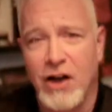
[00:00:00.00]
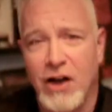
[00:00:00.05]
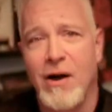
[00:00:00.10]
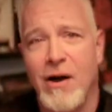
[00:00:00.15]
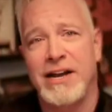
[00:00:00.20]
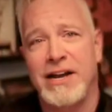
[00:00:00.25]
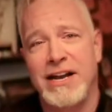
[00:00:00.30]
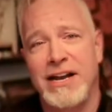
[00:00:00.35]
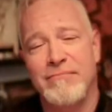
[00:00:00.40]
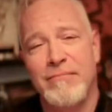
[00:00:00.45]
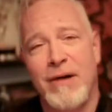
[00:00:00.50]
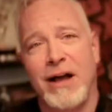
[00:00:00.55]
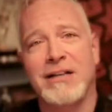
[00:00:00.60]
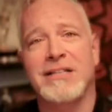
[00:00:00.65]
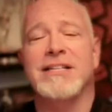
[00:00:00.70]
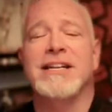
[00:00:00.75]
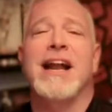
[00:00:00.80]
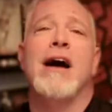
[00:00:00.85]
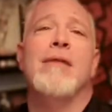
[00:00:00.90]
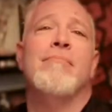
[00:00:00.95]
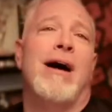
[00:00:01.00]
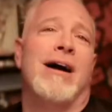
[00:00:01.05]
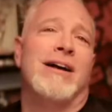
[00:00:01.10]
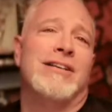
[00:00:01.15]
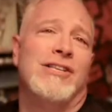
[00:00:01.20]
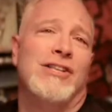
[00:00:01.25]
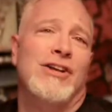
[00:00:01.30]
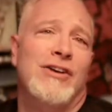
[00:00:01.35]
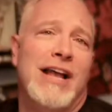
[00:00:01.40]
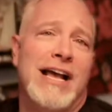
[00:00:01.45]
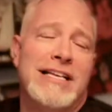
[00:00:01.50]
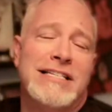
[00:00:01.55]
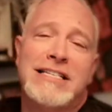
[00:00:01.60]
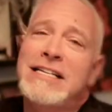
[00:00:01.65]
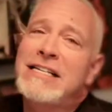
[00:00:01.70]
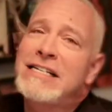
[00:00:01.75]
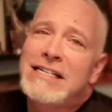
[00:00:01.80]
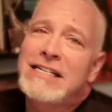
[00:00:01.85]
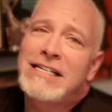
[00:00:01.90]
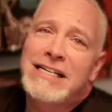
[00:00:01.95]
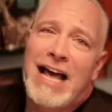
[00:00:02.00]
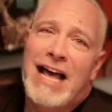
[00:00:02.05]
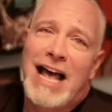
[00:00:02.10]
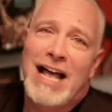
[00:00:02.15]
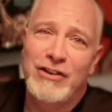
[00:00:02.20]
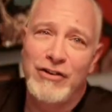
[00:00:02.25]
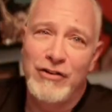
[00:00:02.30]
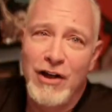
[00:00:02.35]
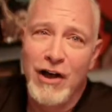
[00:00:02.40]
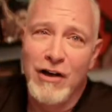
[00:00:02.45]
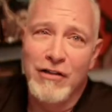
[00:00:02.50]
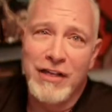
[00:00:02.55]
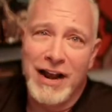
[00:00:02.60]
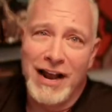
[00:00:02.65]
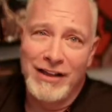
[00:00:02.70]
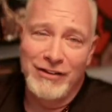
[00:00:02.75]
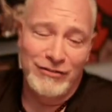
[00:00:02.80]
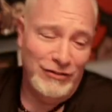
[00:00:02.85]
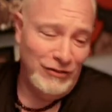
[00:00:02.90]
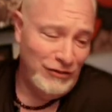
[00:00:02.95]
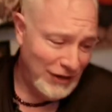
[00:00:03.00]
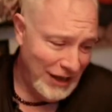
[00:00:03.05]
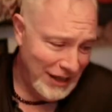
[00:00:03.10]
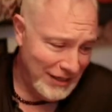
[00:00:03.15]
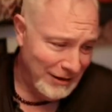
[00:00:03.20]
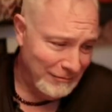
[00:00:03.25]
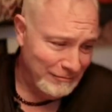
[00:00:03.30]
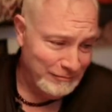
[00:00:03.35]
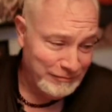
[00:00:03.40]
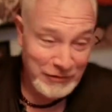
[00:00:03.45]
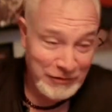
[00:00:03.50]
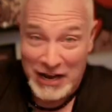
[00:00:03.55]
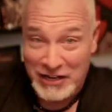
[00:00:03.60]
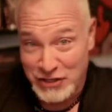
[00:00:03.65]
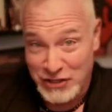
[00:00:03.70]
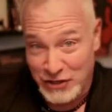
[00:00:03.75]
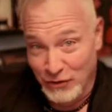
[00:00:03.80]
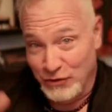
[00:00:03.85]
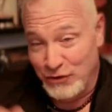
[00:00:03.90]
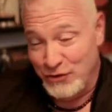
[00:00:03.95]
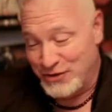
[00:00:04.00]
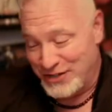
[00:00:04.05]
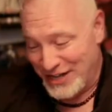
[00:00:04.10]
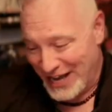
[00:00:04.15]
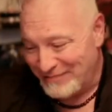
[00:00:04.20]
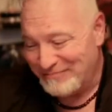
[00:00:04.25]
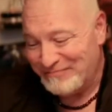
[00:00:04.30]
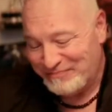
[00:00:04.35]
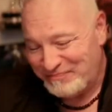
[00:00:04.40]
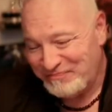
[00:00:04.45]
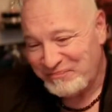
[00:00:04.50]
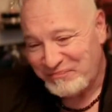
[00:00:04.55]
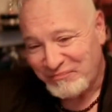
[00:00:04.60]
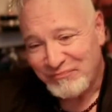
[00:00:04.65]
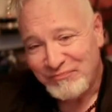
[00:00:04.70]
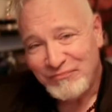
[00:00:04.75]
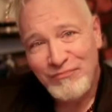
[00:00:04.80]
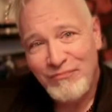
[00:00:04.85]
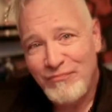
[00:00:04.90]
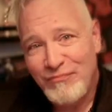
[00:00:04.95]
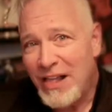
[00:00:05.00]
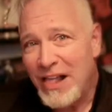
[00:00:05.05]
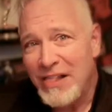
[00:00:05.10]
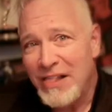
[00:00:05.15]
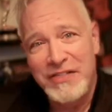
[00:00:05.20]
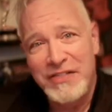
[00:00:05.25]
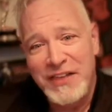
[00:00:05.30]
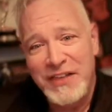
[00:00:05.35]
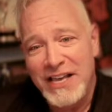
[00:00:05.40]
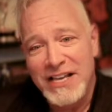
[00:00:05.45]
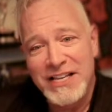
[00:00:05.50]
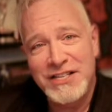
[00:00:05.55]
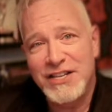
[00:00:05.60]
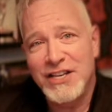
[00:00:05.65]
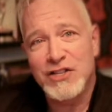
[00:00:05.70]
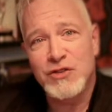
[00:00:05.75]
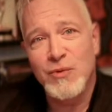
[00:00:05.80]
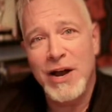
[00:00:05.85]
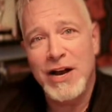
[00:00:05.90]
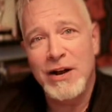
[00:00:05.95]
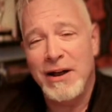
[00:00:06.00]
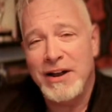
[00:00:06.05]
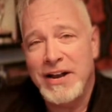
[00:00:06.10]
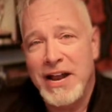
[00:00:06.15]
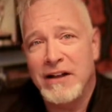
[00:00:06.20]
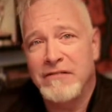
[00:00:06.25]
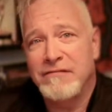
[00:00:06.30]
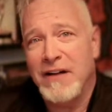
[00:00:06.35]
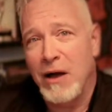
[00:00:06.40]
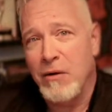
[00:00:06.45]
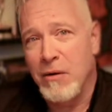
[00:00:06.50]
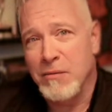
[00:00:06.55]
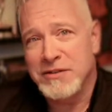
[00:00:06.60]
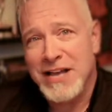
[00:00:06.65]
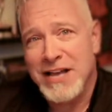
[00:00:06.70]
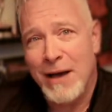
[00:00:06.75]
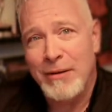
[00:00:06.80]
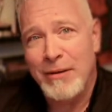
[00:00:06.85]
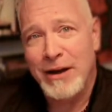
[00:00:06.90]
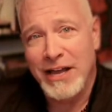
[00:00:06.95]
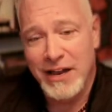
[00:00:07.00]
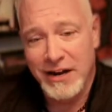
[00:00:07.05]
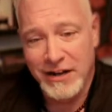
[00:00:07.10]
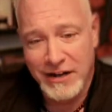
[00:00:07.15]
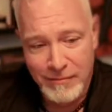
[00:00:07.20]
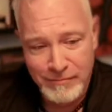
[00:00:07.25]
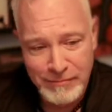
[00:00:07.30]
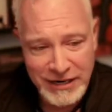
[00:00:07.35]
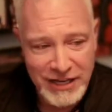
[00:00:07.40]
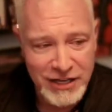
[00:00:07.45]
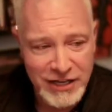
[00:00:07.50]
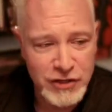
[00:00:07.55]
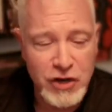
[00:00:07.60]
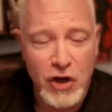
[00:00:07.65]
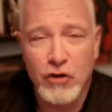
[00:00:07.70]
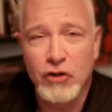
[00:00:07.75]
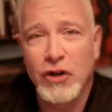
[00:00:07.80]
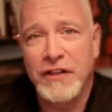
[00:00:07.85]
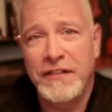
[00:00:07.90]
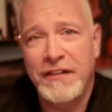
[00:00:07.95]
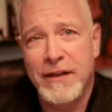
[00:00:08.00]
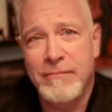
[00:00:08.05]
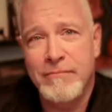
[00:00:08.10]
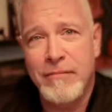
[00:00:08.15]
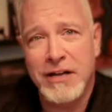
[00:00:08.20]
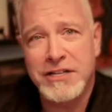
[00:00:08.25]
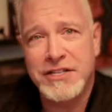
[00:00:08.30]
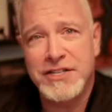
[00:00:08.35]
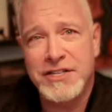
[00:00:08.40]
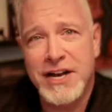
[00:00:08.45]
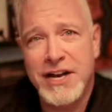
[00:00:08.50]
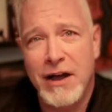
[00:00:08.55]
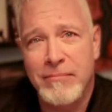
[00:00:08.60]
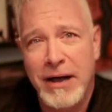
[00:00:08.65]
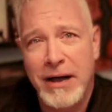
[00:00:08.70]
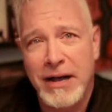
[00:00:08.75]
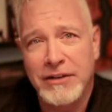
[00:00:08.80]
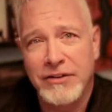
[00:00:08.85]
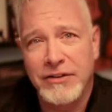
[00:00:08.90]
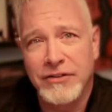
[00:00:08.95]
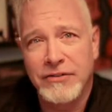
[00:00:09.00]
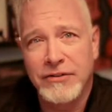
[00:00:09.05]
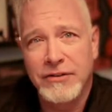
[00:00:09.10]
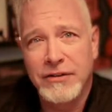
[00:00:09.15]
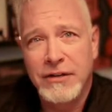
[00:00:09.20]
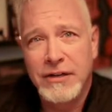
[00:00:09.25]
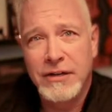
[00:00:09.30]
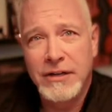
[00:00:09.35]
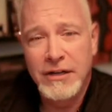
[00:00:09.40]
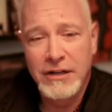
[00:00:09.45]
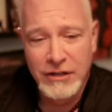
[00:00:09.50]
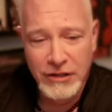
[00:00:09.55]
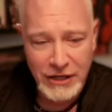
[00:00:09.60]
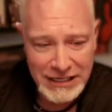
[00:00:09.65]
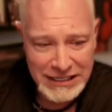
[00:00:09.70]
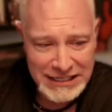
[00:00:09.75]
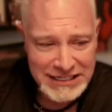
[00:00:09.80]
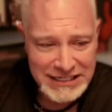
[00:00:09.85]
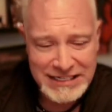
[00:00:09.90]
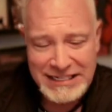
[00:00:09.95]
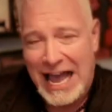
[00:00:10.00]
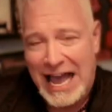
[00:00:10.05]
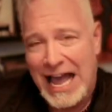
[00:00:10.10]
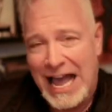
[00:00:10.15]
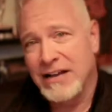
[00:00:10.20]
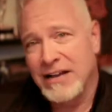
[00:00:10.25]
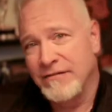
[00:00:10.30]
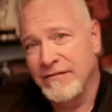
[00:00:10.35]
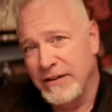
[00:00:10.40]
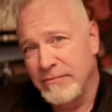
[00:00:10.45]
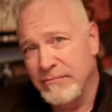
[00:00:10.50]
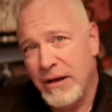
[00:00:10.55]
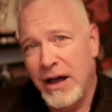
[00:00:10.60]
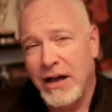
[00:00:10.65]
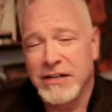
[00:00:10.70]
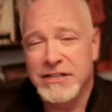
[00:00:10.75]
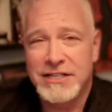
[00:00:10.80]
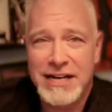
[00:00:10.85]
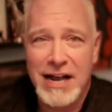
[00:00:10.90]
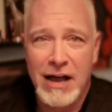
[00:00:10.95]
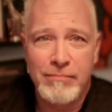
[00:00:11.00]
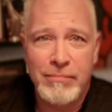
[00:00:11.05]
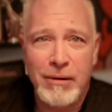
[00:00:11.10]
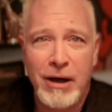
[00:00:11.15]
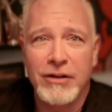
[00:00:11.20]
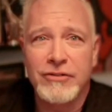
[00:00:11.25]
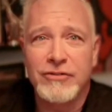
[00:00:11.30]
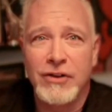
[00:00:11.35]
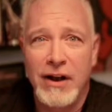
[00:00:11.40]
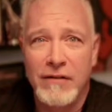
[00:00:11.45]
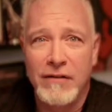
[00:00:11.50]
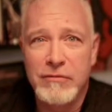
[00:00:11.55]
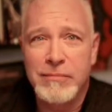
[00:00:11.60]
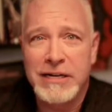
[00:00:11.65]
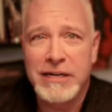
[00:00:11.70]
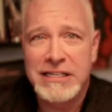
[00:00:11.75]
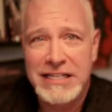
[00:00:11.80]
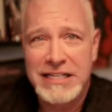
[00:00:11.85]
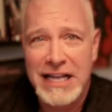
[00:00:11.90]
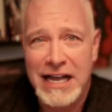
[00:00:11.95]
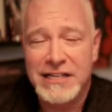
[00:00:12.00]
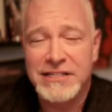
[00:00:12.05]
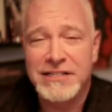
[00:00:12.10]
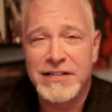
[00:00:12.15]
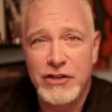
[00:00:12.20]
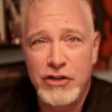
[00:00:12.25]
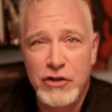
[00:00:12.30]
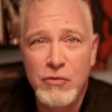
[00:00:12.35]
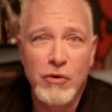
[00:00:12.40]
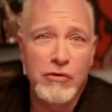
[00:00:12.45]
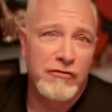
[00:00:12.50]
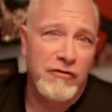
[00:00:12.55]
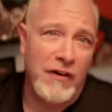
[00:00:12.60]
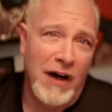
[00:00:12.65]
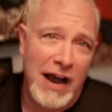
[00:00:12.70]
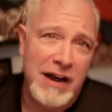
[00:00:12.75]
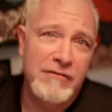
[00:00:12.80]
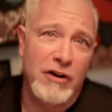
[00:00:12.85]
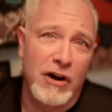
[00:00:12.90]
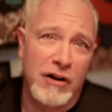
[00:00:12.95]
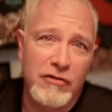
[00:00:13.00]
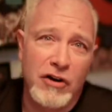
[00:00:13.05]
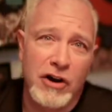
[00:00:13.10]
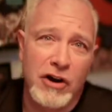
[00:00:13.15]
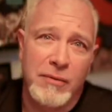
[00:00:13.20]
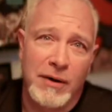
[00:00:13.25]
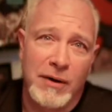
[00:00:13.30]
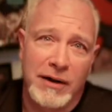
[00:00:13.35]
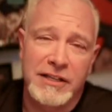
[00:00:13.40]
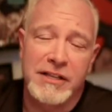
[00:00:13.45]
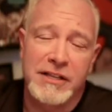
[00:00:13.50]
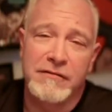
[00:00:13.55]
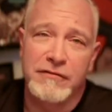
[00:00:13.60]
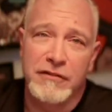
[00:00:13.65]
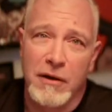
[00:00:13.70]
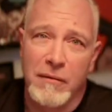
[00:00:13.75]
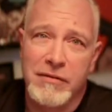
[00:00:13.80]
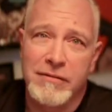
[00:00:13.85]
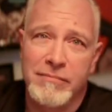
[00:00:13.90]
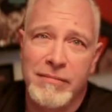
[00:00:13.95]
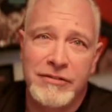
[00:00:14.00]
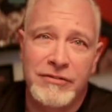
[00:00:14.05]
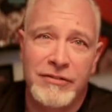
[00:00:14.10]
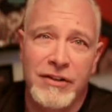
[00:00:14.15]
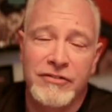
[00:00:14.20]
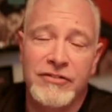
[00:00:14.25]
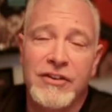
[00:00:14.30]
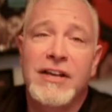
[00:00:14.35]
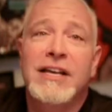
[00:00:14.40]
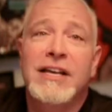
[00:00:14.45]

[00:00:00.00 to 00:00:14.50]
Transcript: had an inbox and an outbox on their desk. And you know that I used to say that, I still do say, that the easiest way to identify what was happening in a company is go look at the inboxes and outboxes. Look at the stack of inbox and outbox on everybody's desk, and you will find very, very quickly the flow of the business.